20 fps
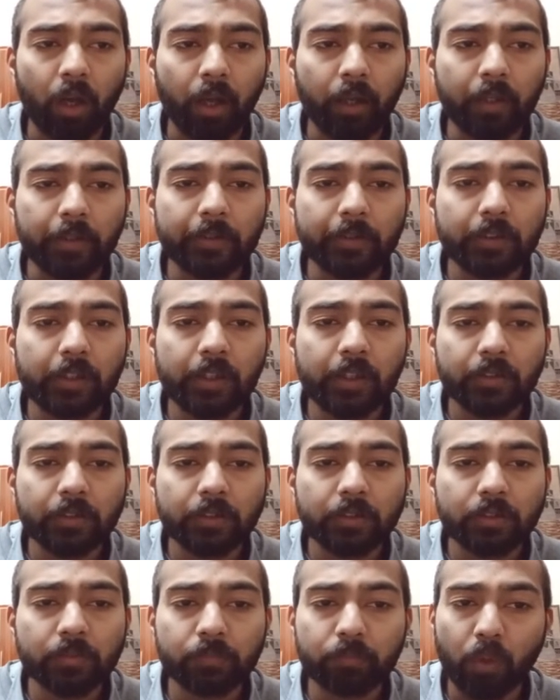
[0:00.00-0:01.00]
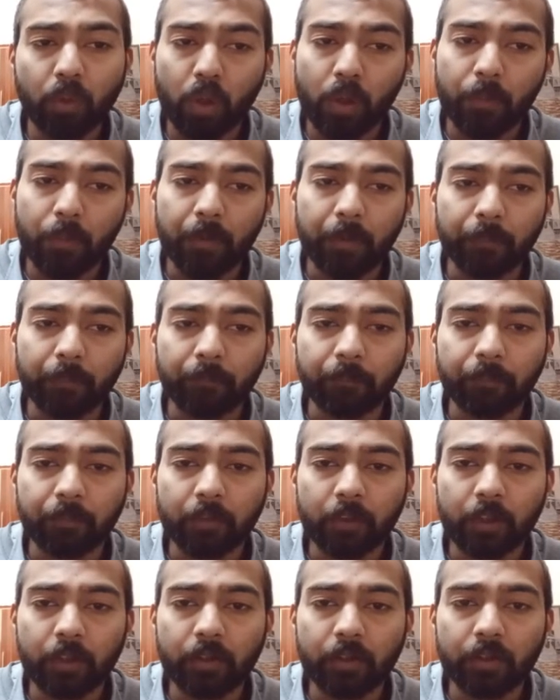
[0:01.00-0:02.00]
Is this polymer?
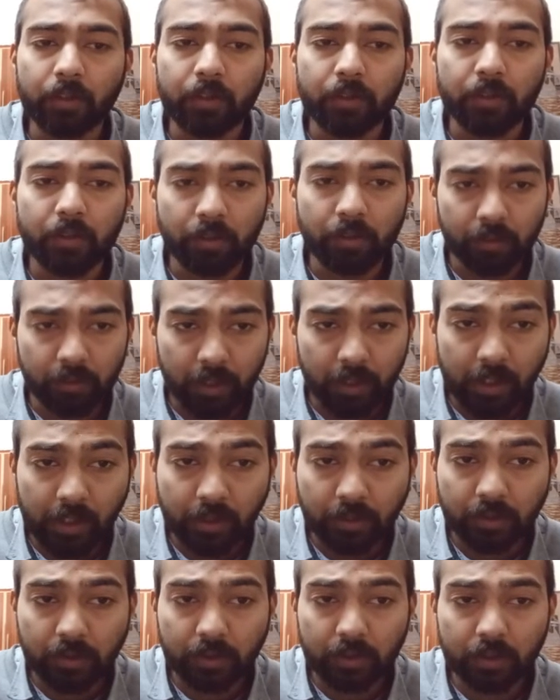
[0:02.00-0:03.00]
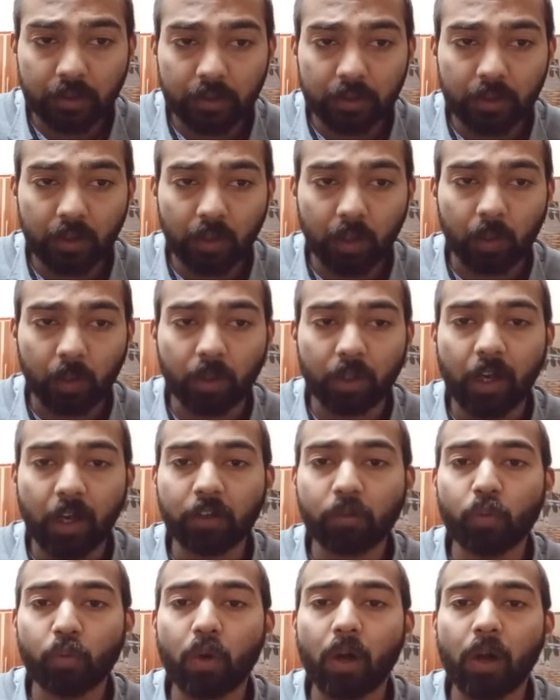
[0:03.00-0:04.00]
These
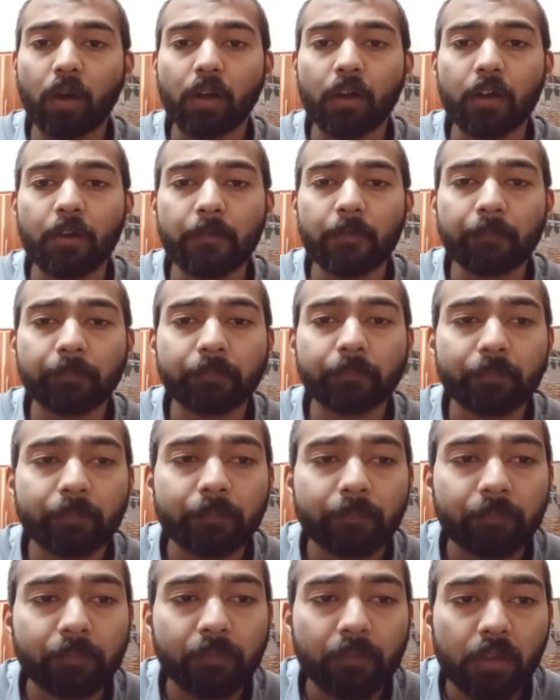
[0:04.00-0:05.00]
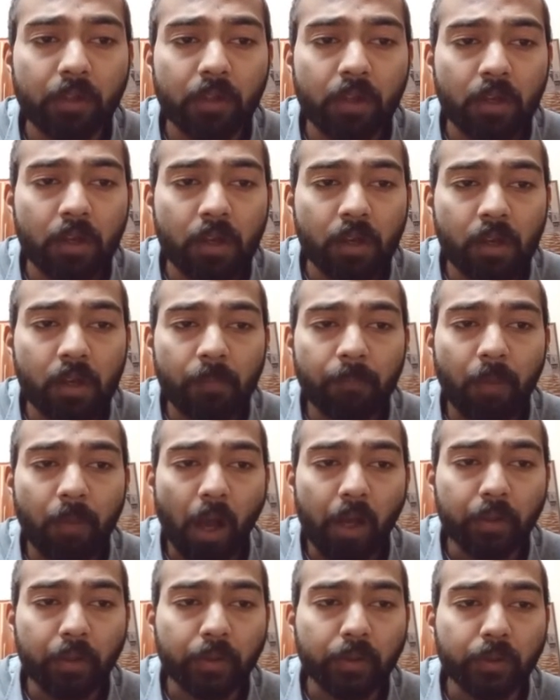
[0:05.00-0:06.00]
attract water
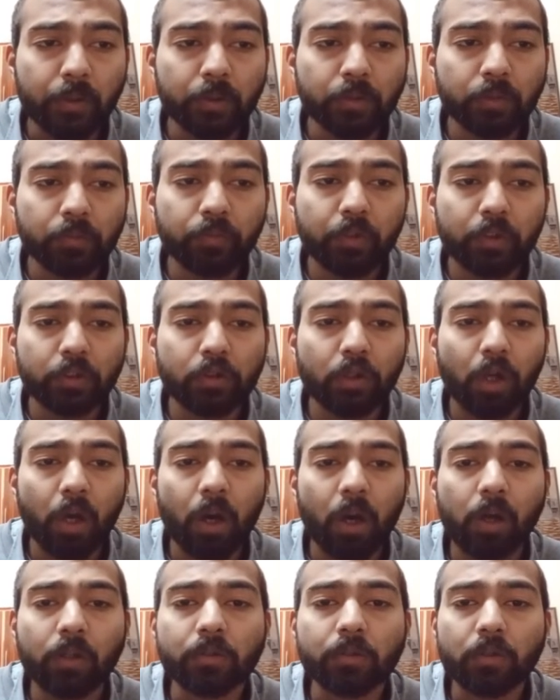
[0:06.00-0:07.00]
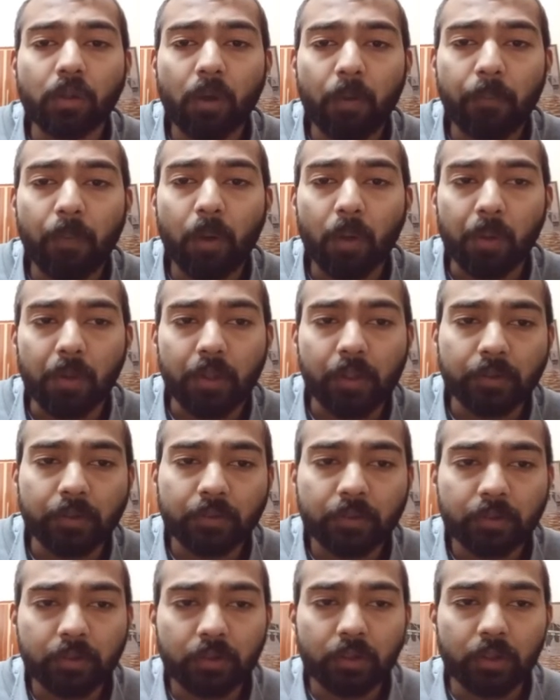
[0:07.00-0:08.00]
molecules which are also polar.
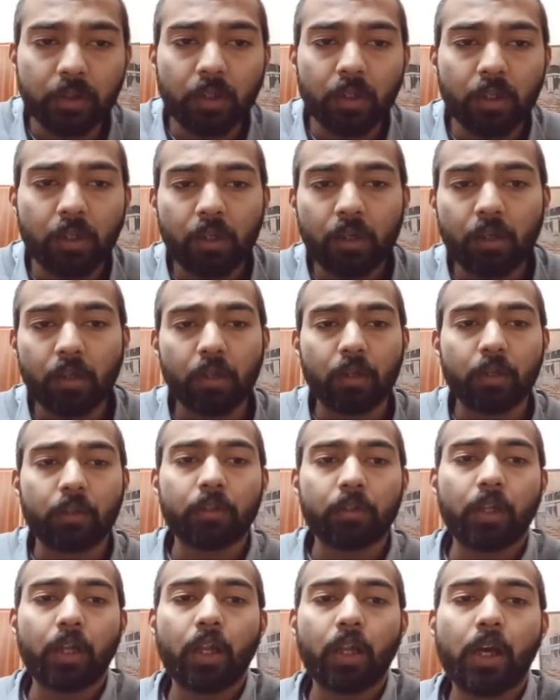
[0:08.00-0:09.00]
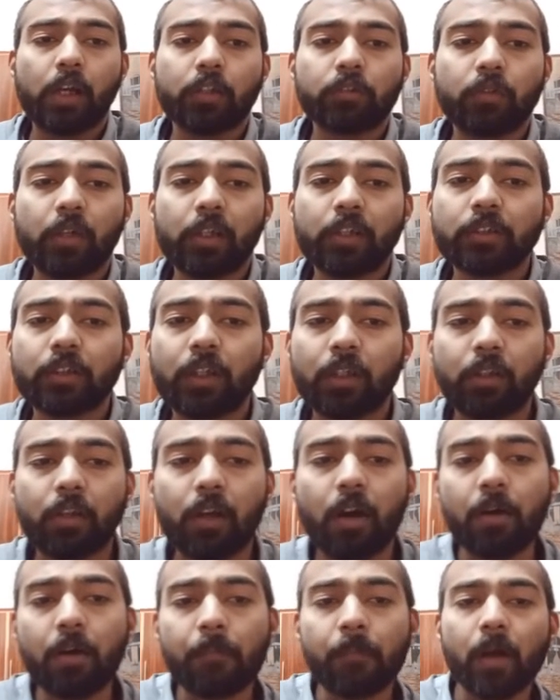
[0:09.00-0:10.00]
The last one is the
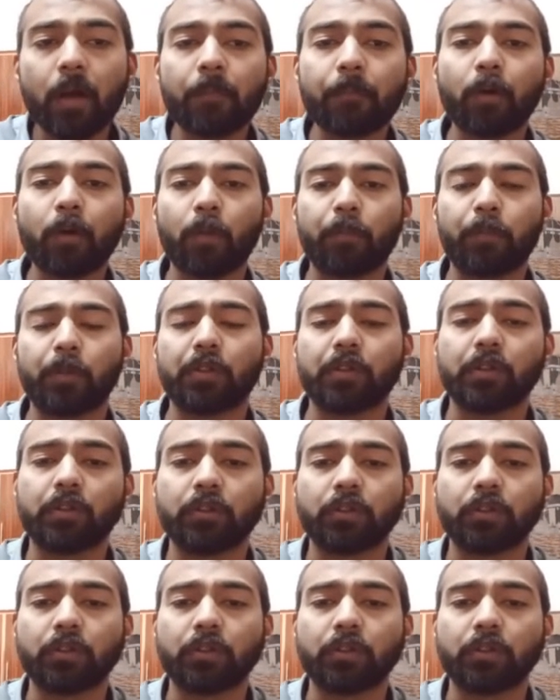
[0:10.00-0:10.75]
thermal properties.